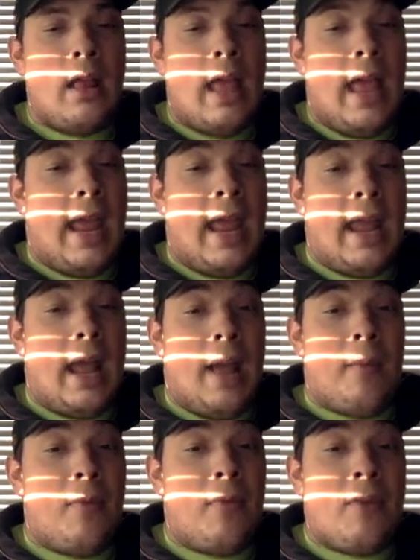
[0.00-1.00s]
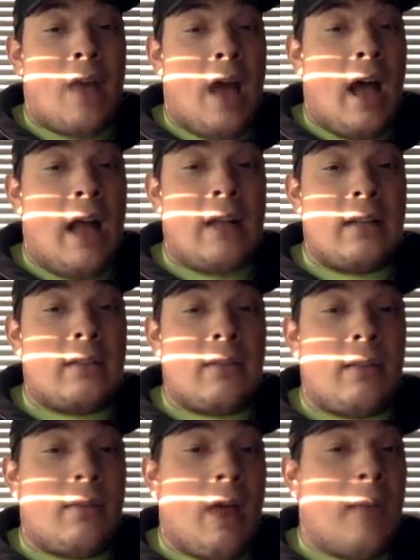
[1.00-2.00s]
And I'm not
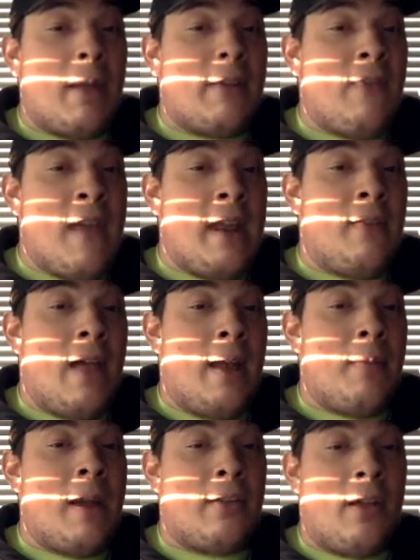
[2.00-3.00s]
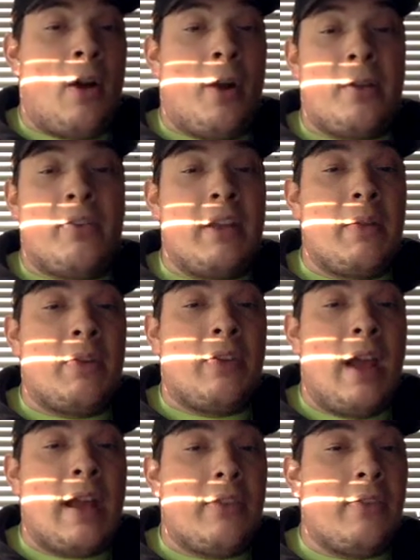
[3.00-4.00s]
a big fan of that. It makes it hard to see the
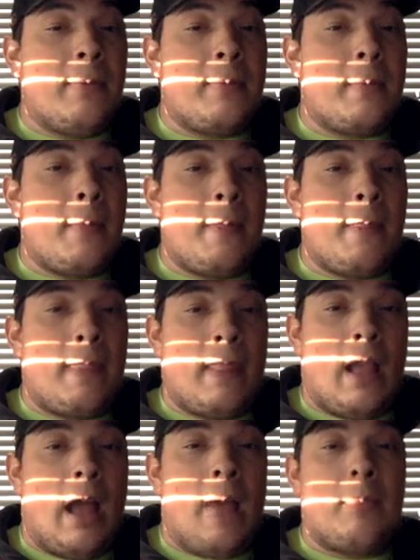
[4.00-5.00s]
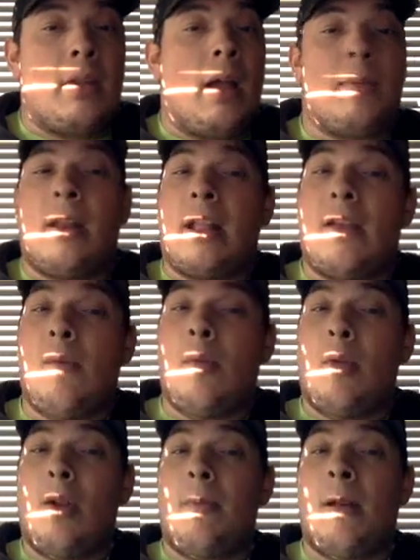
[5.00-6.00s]
sights. I'm going to give them a
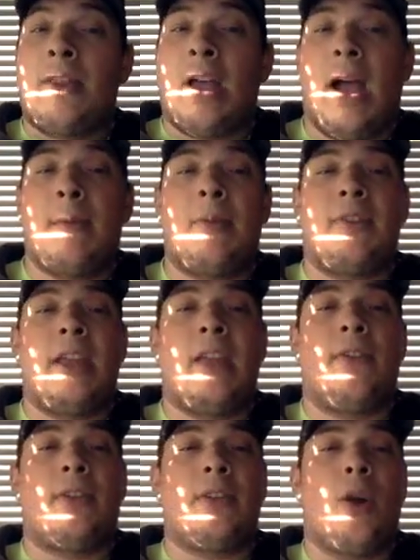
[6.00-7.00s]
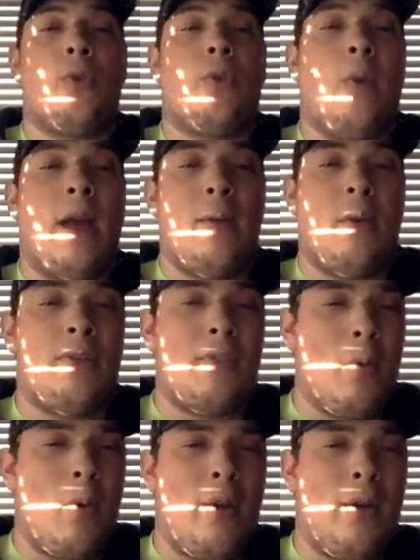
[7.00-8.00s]
little bit of time to see if this goes away once they
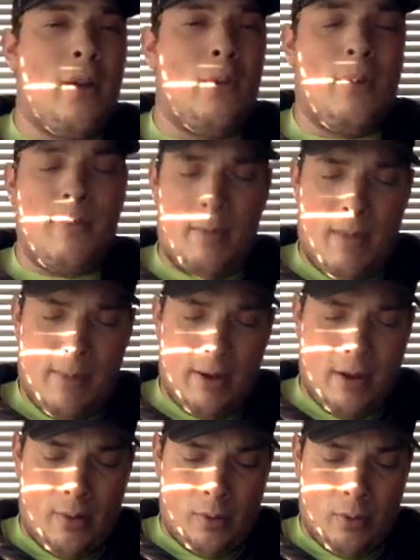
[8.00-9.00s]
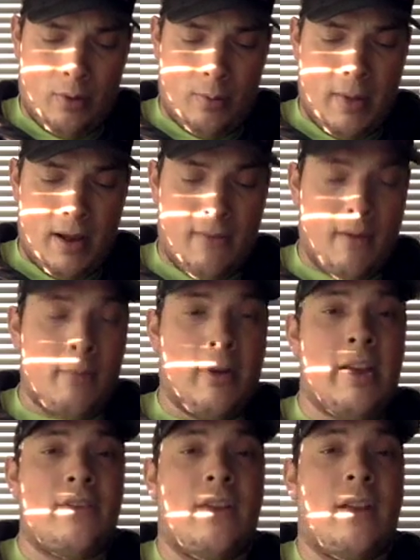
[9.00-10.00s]
wear in a little bit. Maybe, with a little bit of
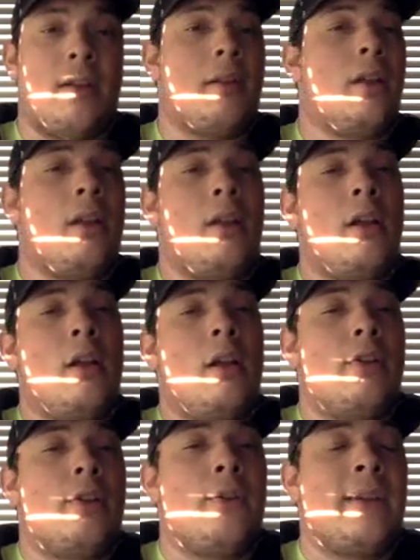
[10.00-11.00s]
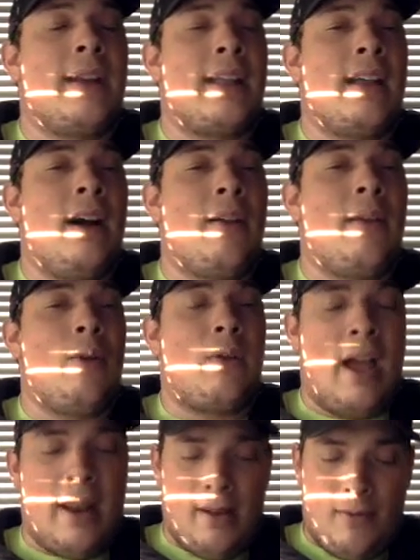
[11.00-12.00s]
abrasion and using the gun, it'll
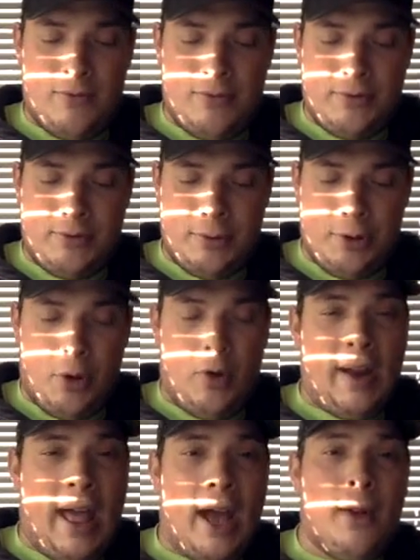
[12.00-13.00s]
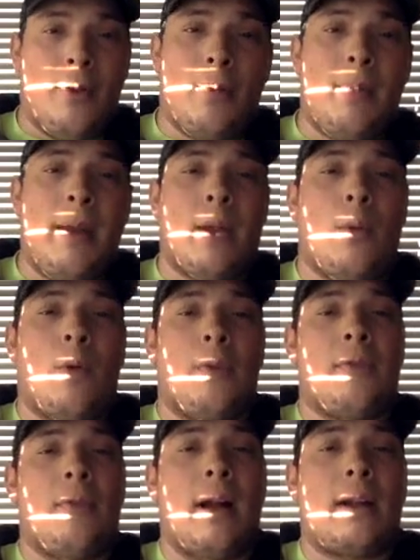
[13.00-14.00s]
kind of dull it out a little bit and won't
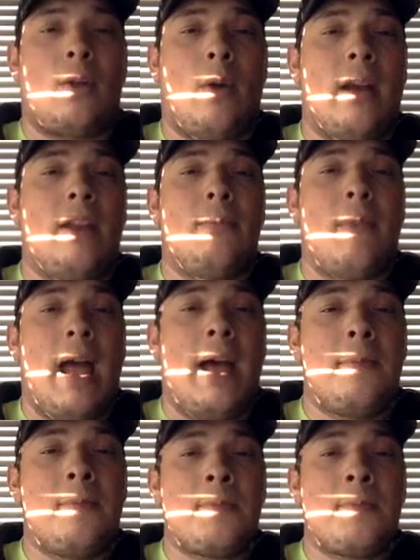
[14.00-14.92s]
reflect quite as bad.